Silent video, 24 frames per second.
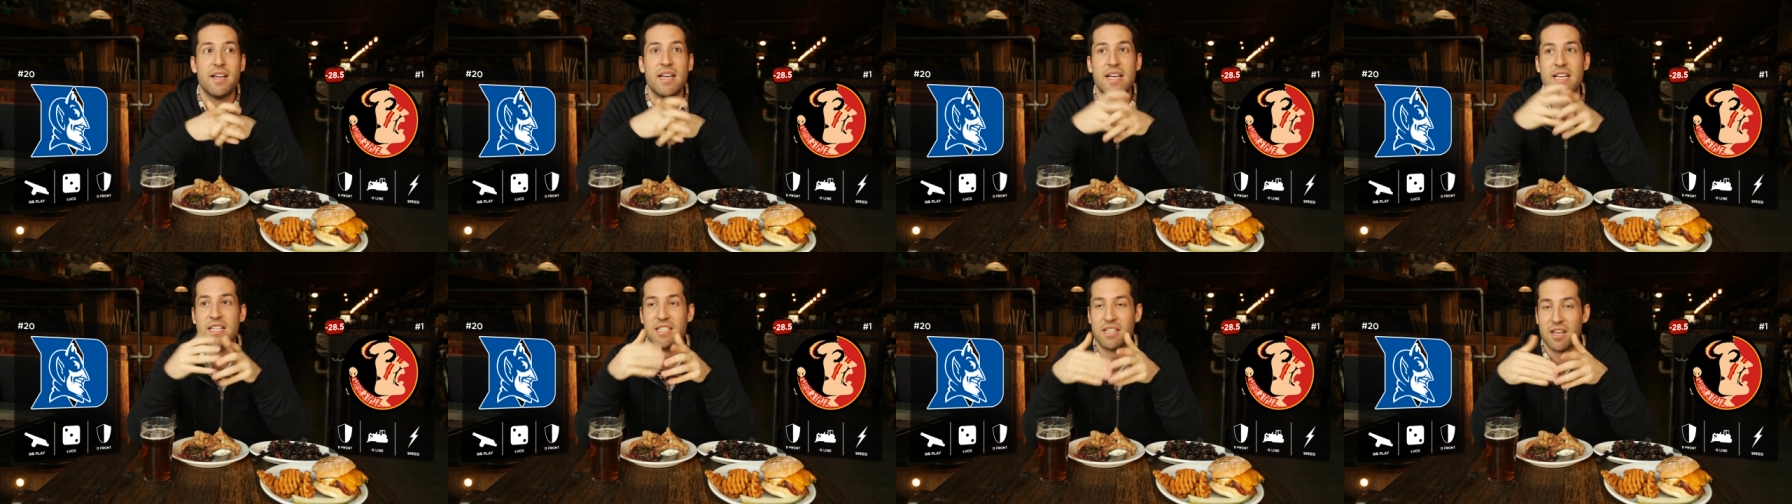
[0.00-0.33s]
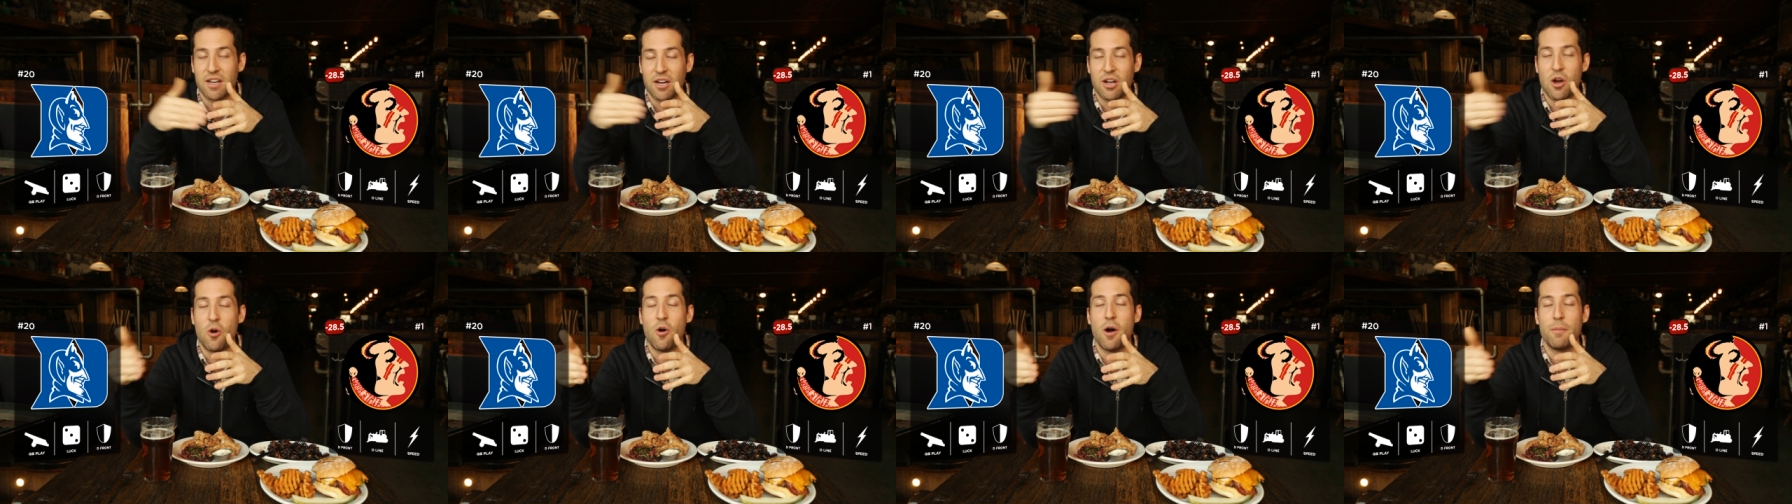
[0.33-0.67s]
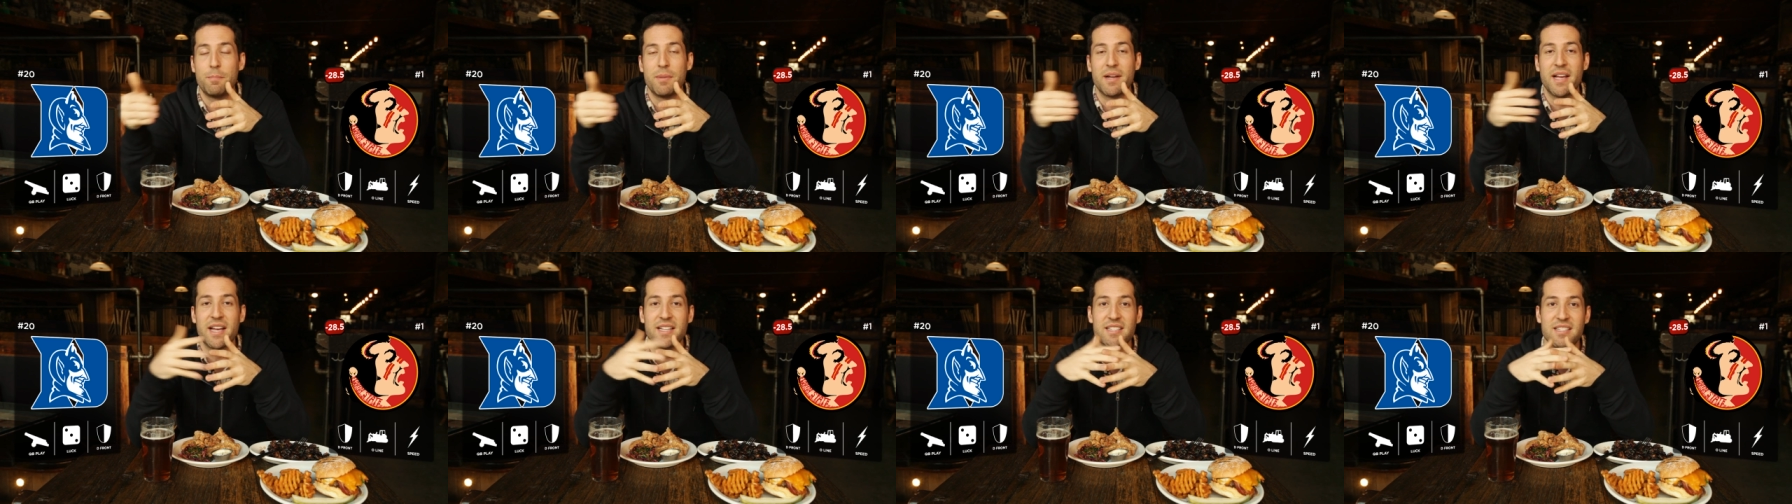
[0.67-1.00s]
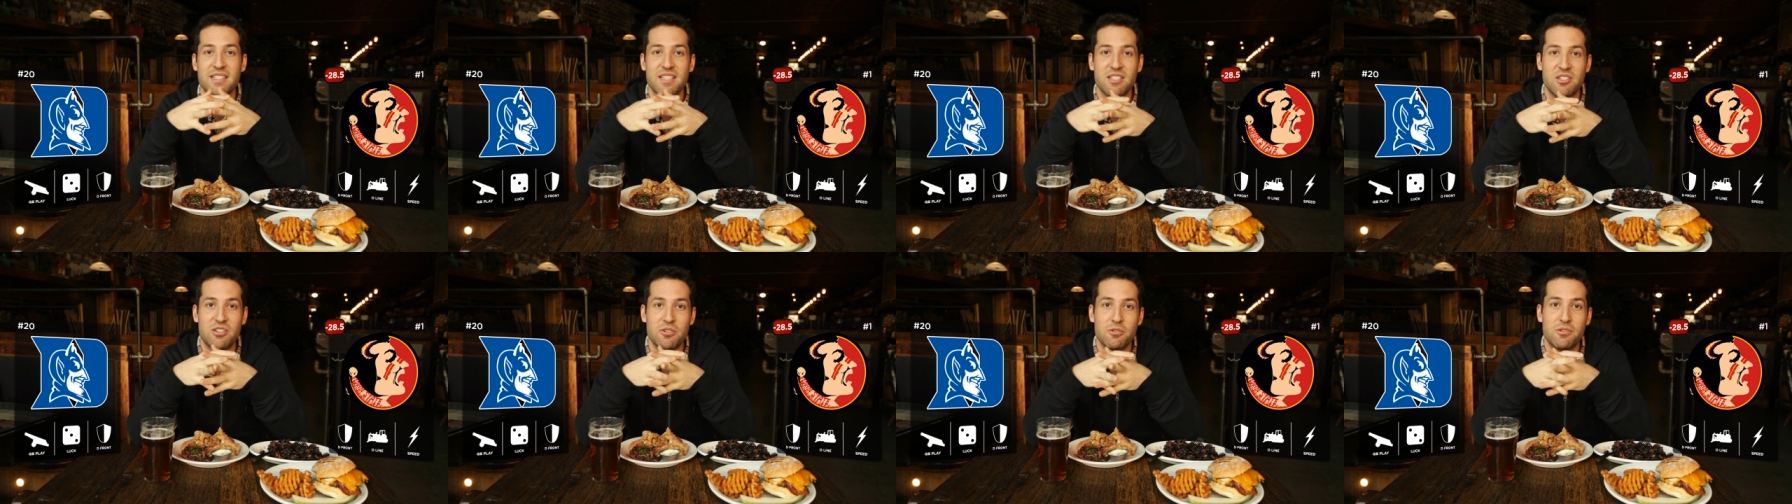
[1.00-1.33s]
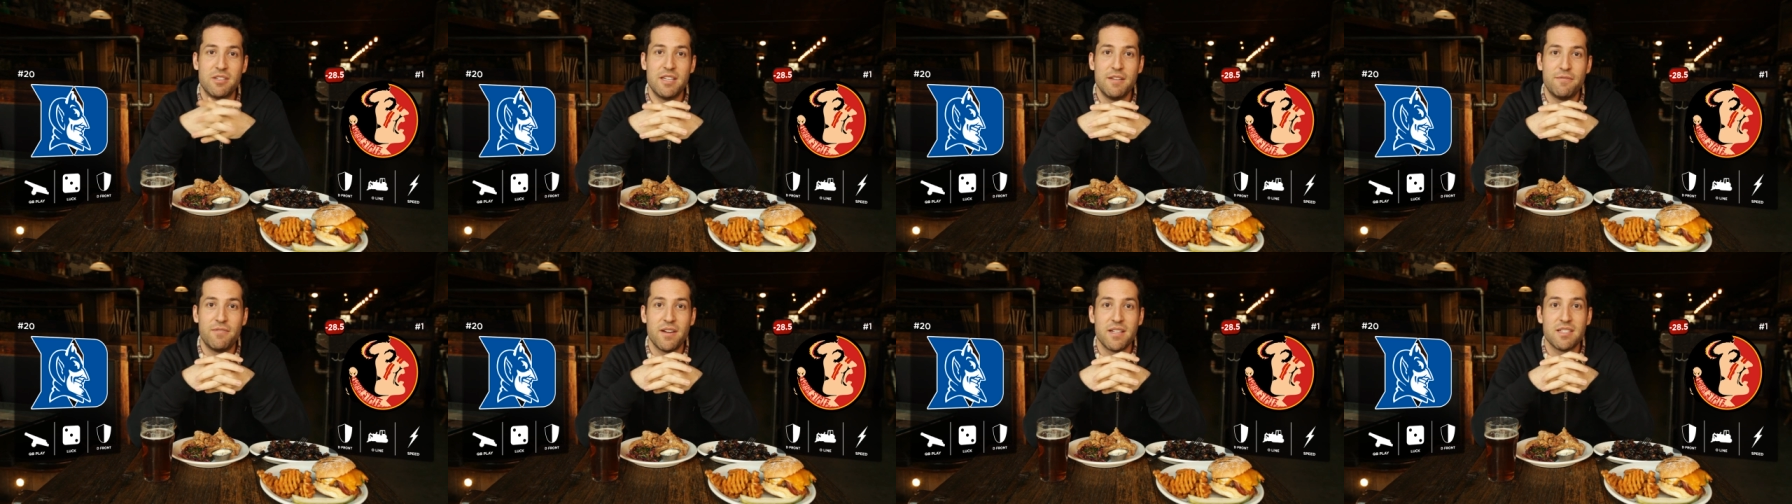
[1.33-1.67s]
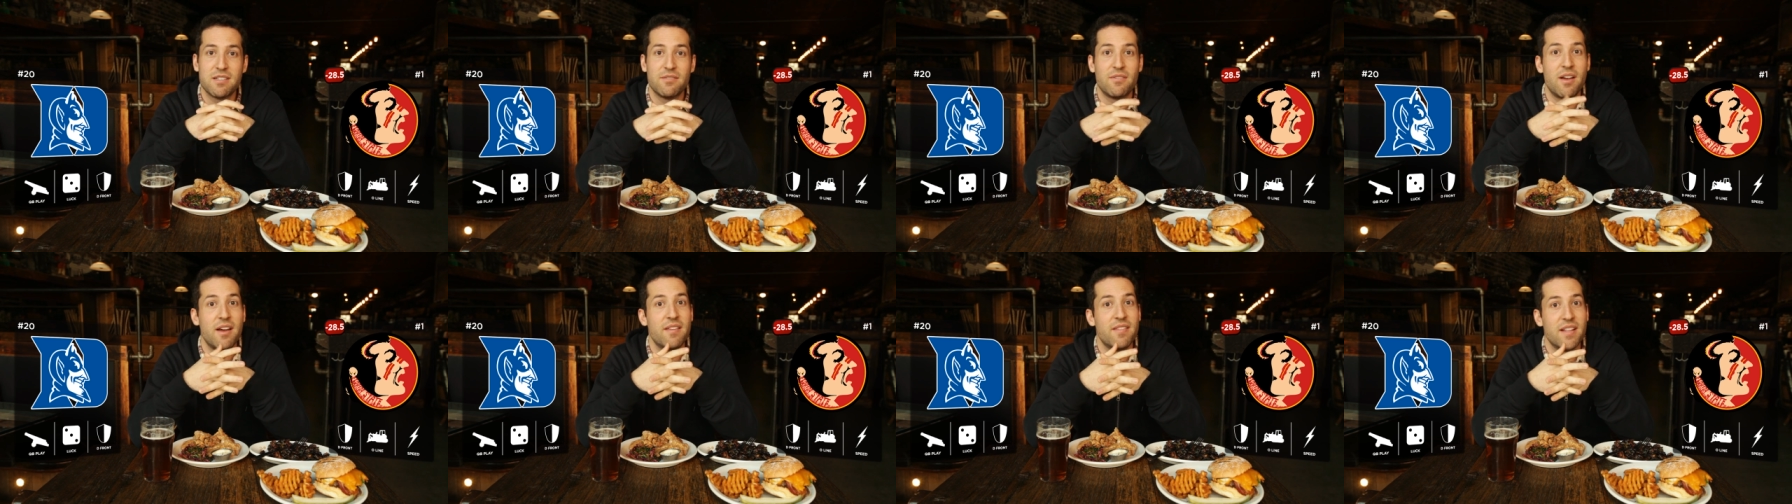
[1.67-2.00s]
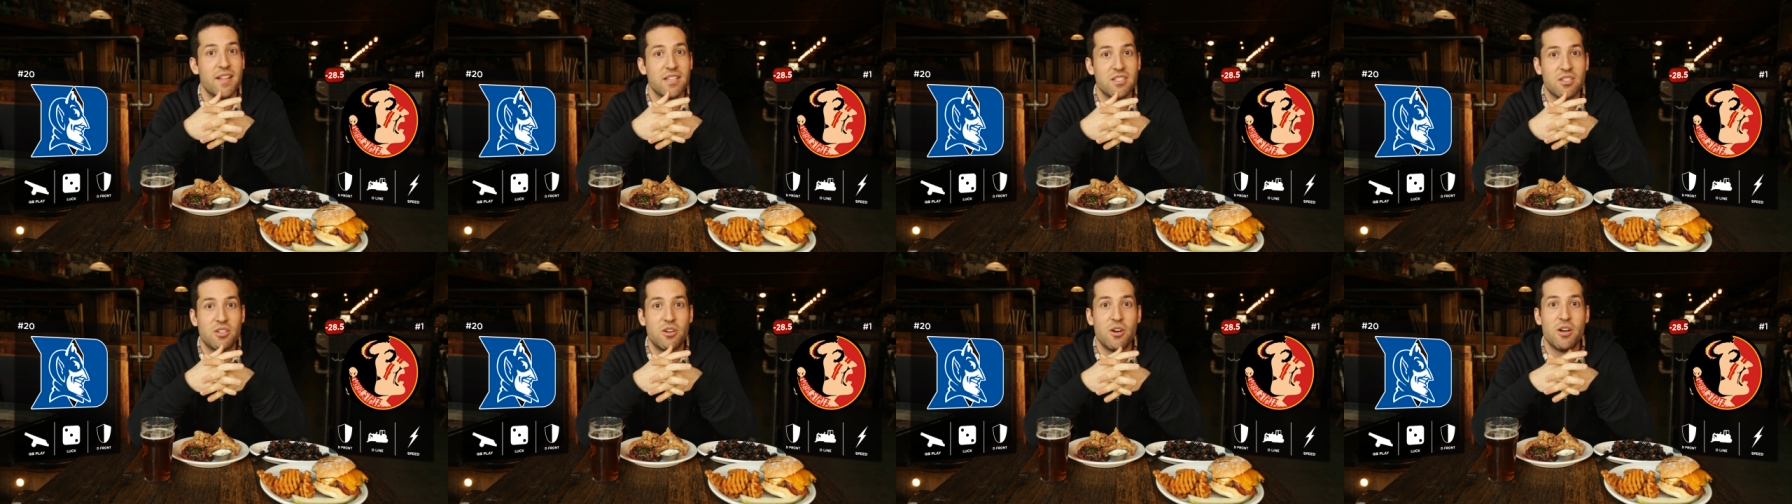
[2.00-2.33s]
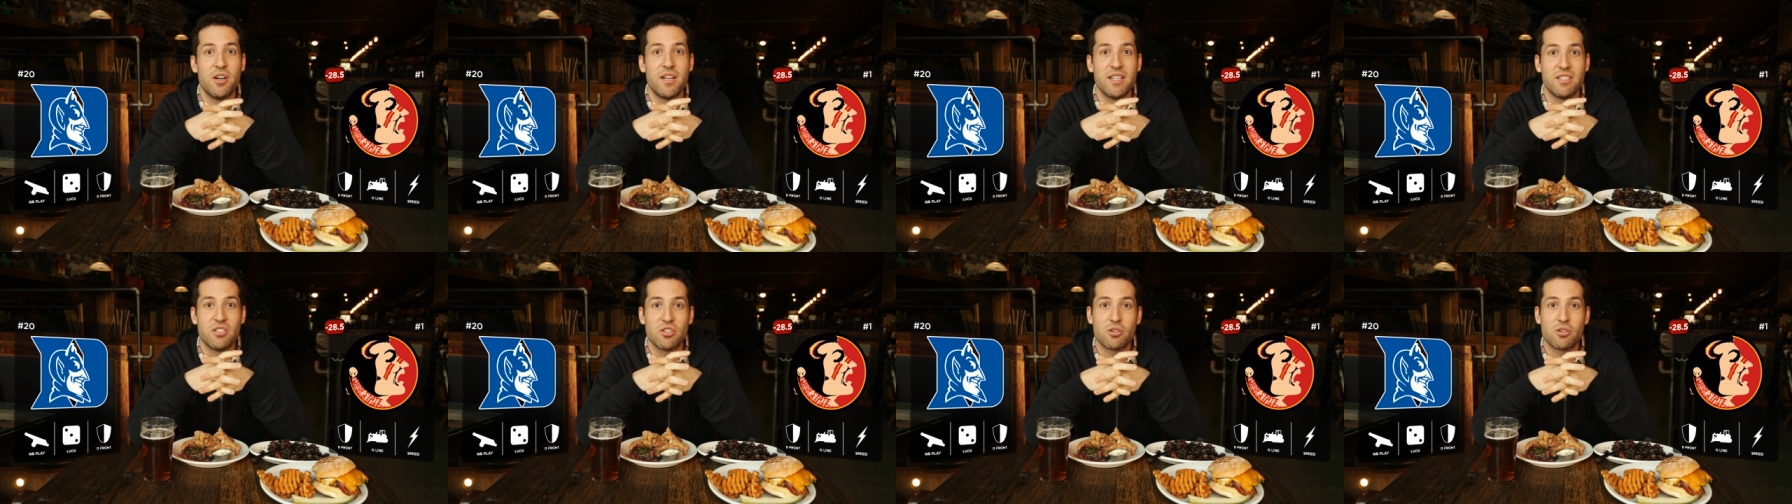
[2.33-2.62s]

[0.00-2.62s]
is going to go up against this Duke defensive line that's good and